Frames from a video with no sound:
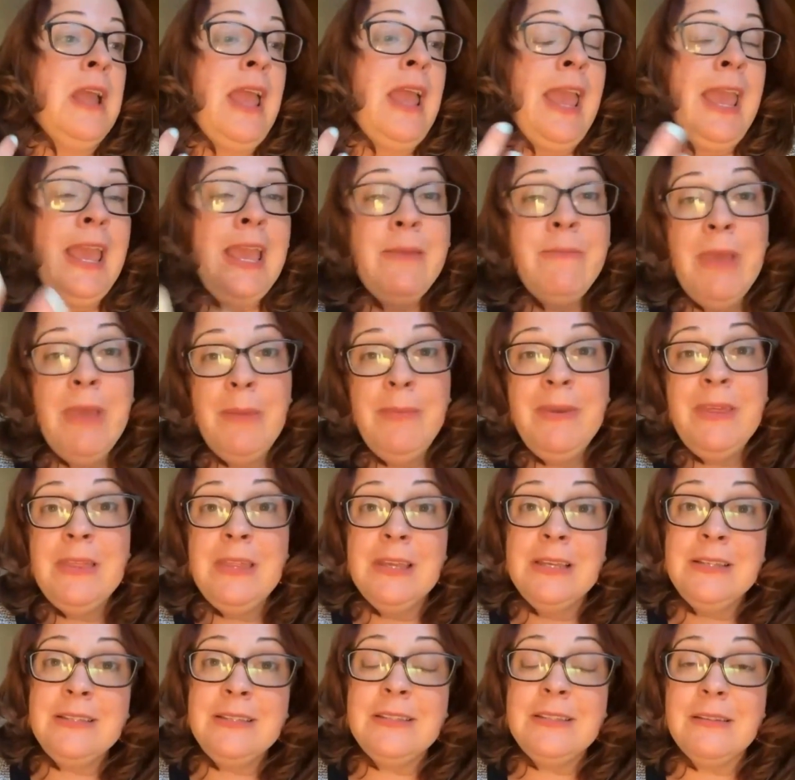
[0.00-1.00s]
hey, maybe
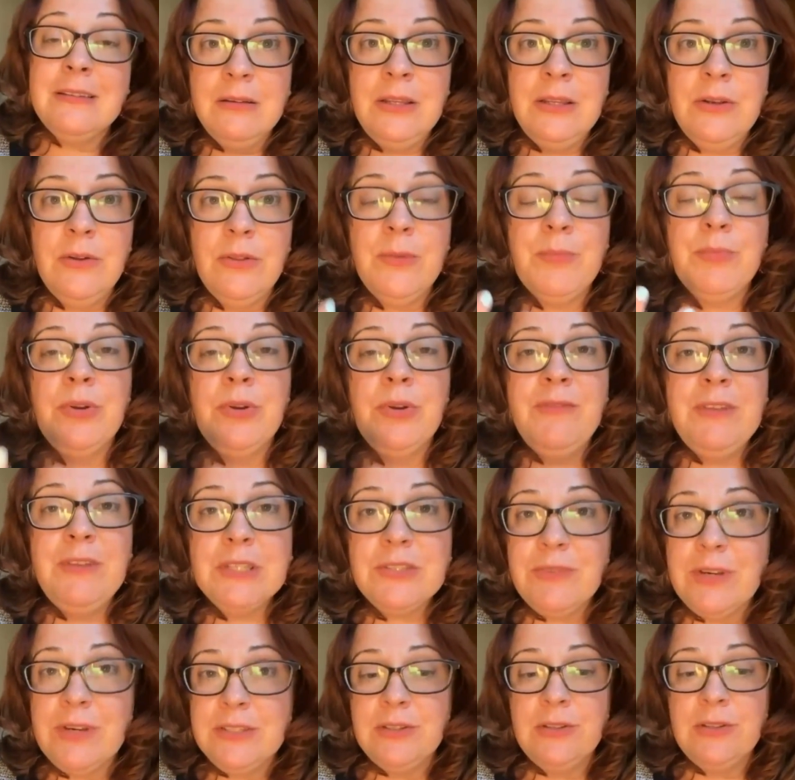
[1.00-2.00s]
this, you know, the
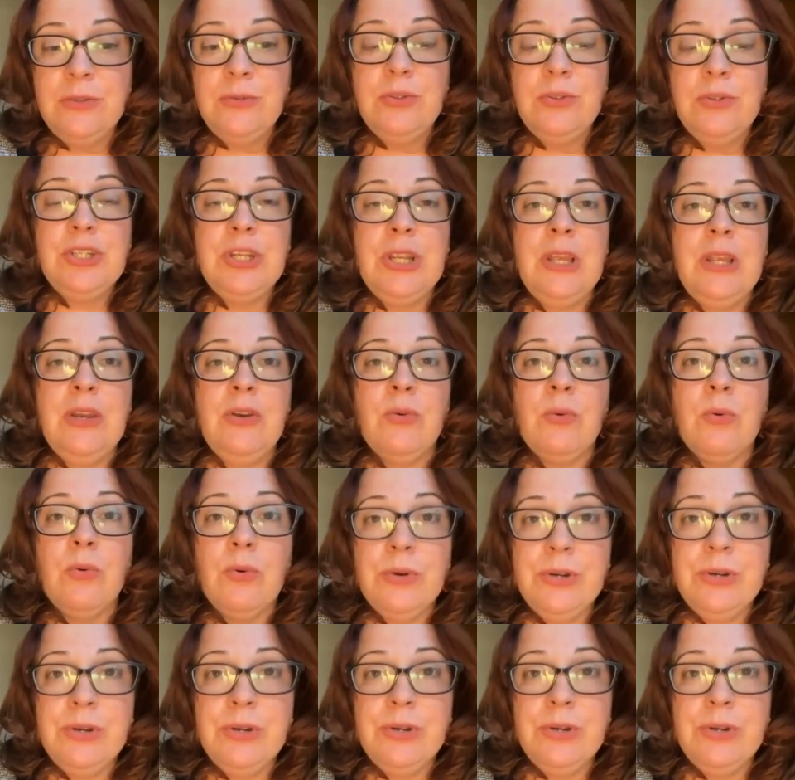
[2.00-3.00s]
previous resolution or
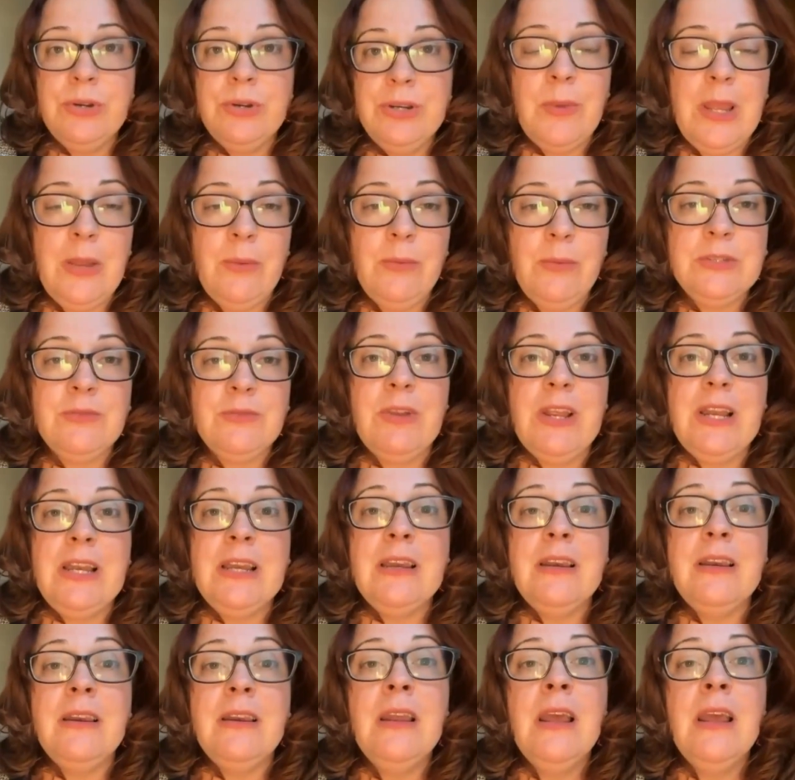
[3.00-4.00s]
ordinance, the way it was
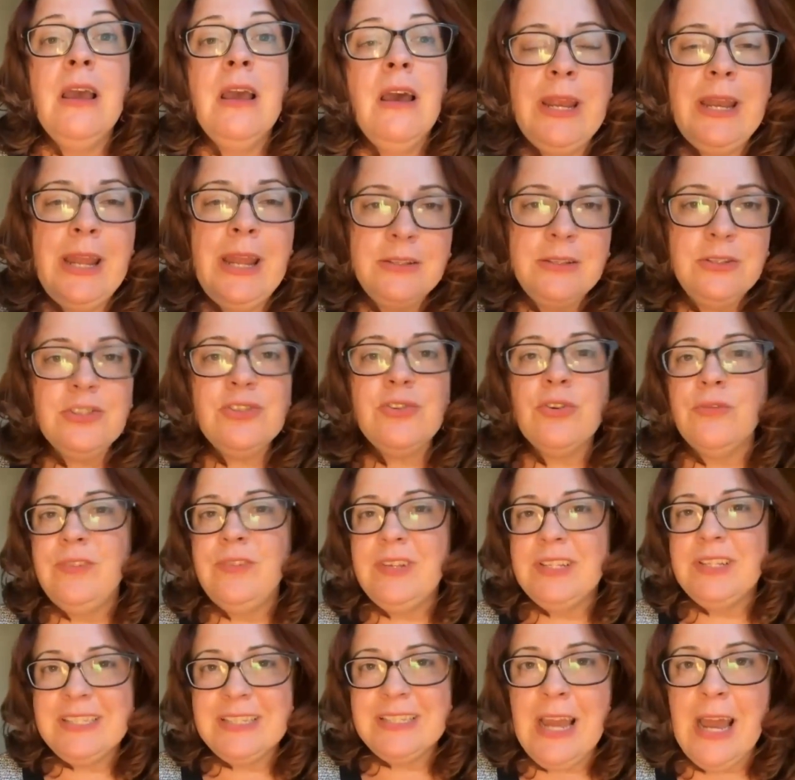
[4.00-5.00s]
written, it had served
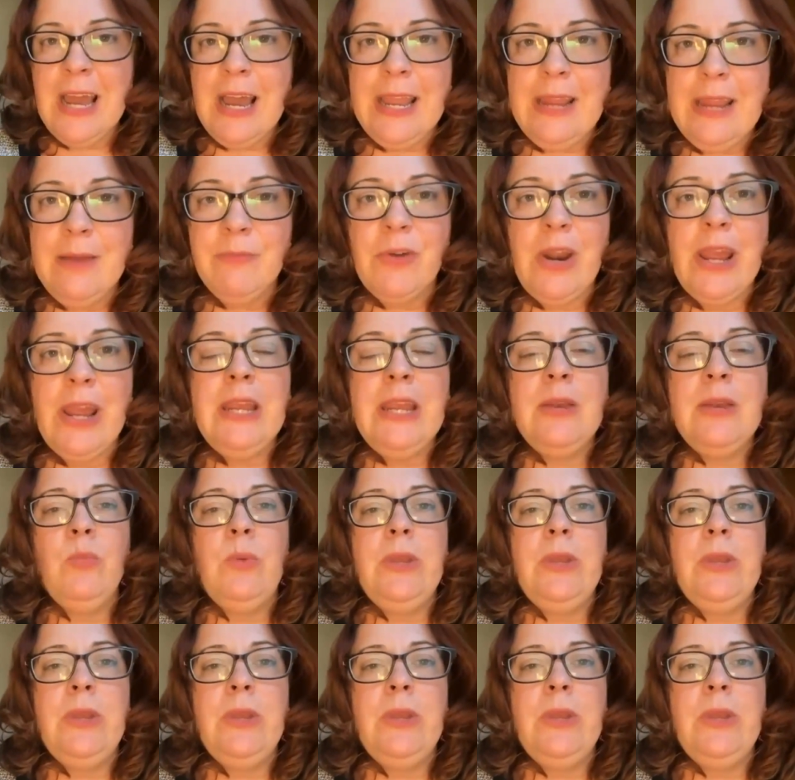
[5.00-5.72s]
its time, right?